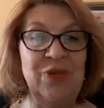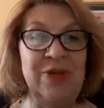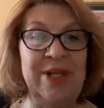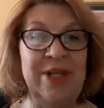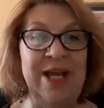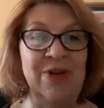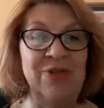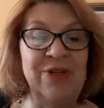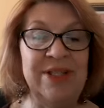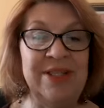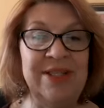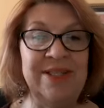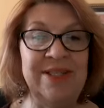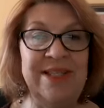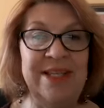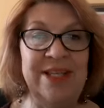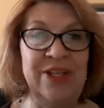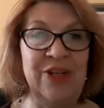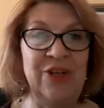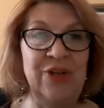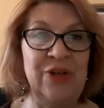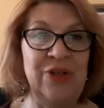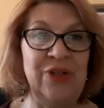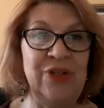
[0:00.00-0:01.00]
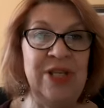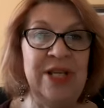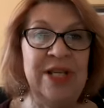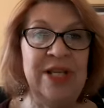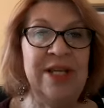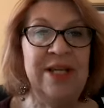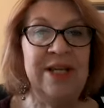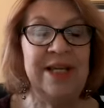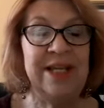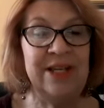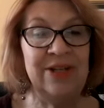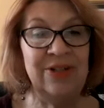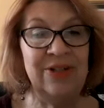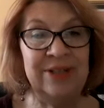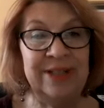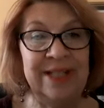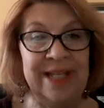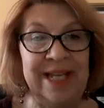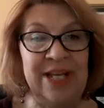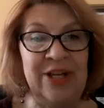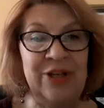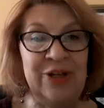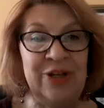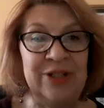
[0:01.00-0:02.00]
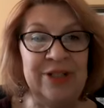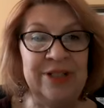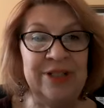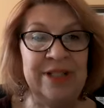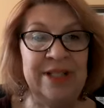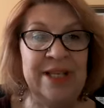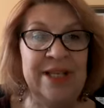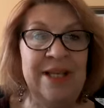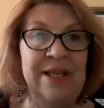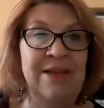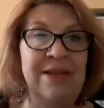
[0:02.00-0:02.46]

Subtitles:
are now considered illegal.